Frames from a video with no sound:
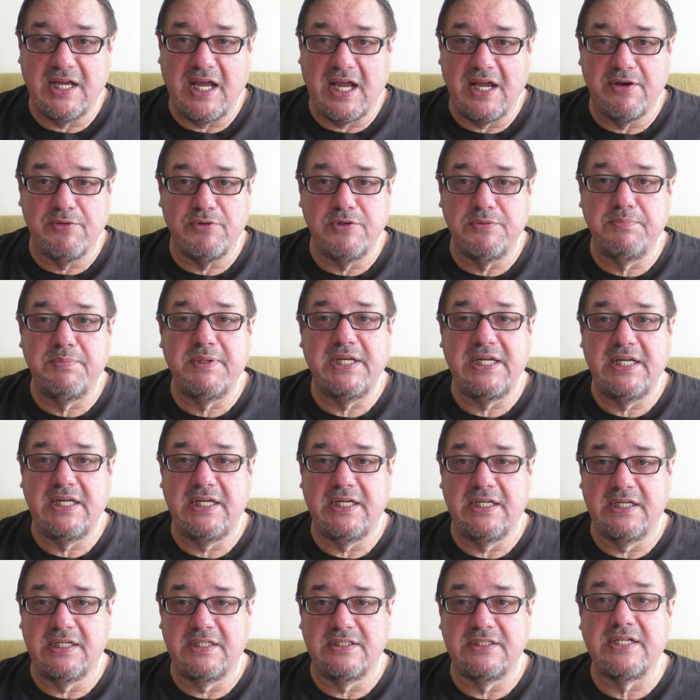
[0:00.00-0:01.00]
I would
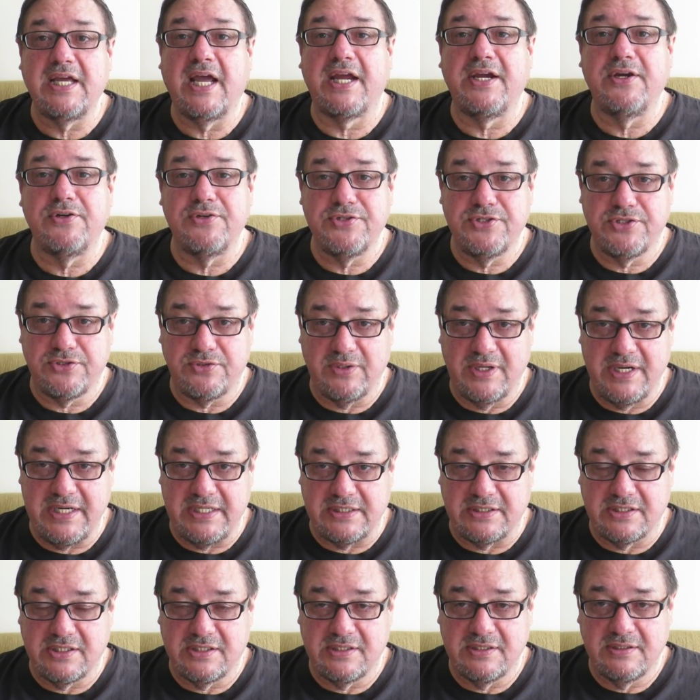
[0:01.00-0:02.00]
be in dire
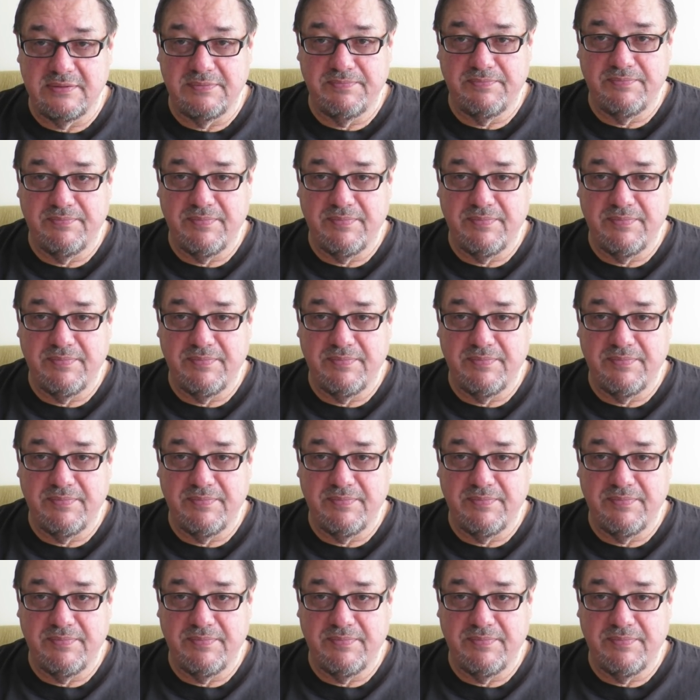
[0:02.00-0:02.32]
straits.